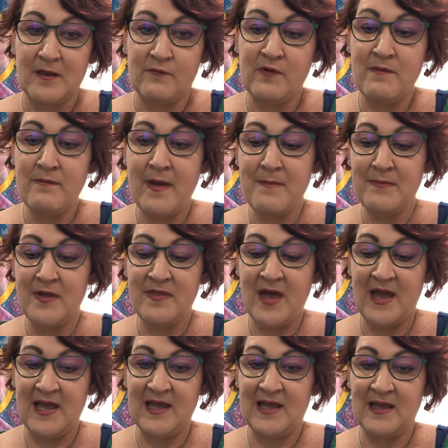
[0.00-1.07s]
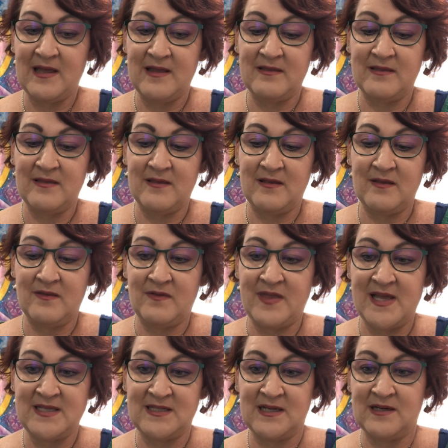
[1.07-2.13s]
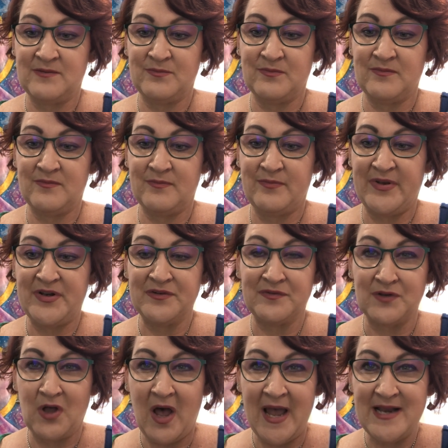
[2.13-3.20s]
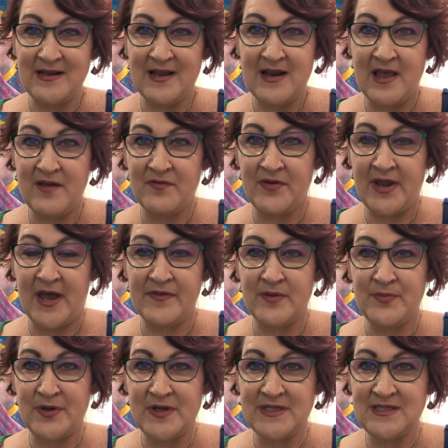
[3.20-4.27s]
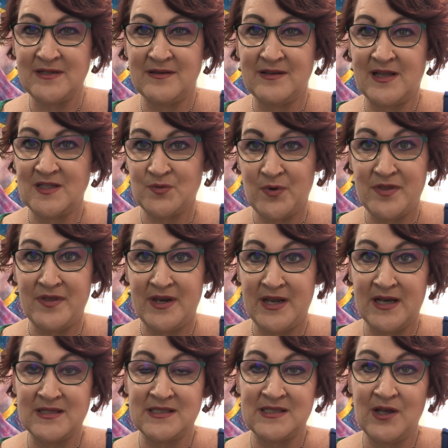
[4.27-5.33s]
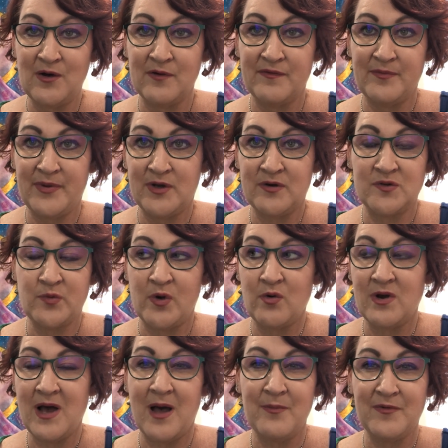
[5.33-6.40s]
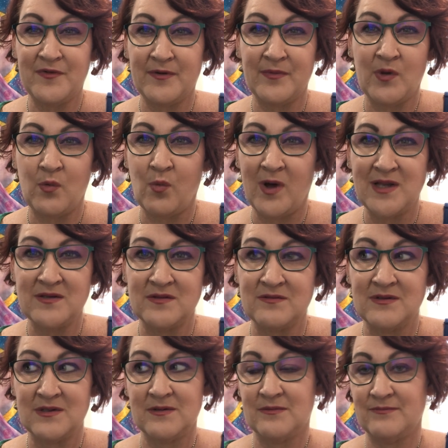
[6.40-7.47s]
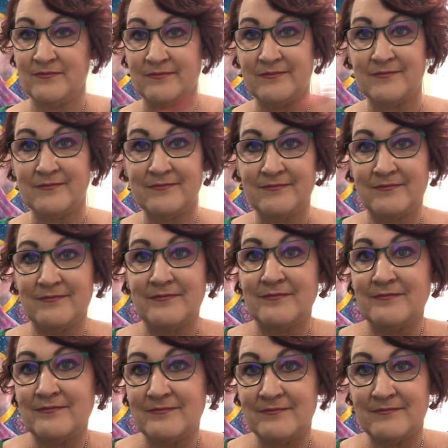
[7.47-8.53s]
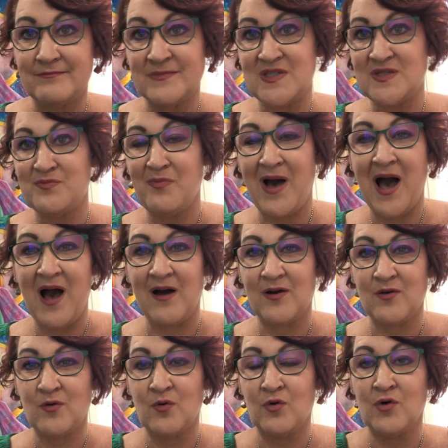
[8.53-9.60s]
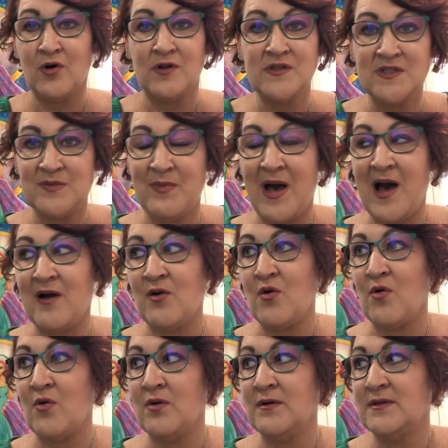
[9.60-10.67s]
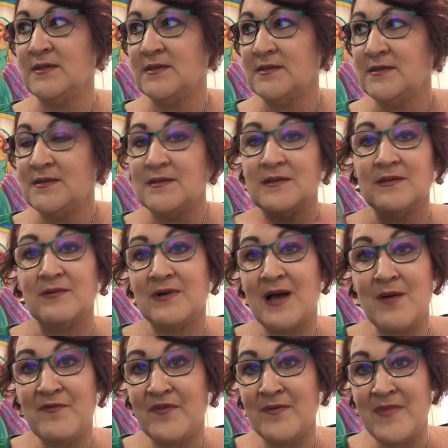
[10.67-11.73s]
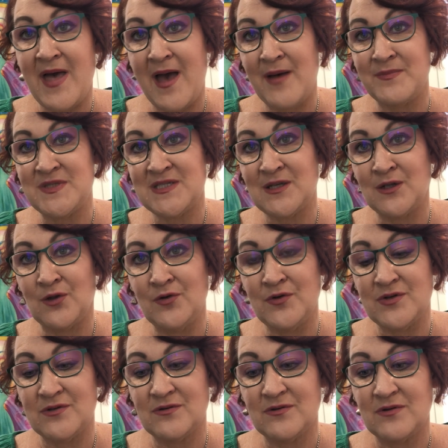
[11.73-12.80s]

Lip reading: Remember that there's a bit of light in every other person that's within ourselves, because we all come from the one spark or God spark, or come from the absolute.